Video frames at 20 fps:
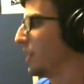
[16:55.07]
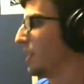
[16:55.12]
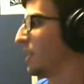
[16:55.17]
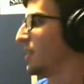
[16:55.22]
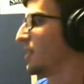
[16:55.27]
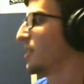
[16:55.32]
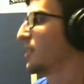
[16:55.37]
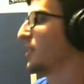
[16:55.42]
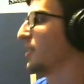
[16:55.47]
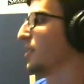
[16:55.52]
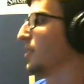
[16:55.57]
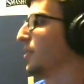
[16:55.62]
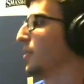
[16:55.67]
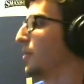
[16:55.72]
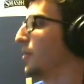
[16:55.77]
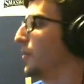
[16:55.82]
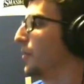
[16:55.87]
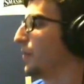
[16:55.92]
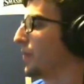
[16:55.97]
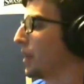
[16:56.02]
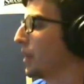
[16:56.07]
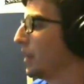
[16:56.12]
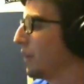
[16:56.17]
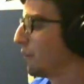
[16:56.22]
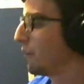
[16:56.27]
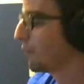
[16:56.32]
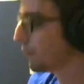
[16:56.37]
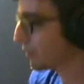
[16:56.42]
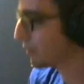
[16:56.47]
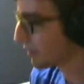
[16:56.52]
And so
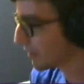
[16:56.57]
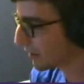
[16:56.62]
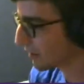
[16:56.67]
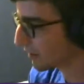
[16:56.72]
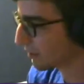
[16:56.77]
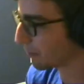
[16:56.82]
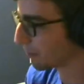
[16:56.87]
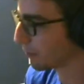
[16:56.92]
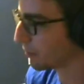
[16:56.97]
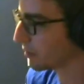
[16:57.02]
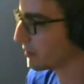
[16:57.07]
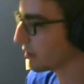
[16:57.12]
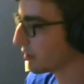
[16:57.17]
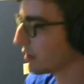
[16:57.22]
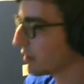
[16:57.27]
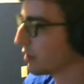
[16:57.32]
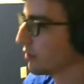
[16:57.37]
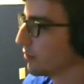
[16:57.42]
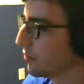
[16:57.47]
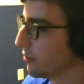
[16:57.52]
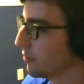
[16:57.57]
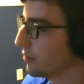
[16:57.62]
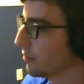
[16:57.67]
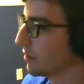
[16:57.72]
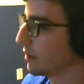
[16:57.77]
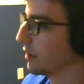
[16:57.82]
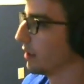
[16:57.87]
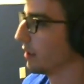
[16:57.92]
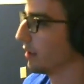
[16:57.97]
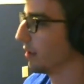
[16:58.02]
if we put 2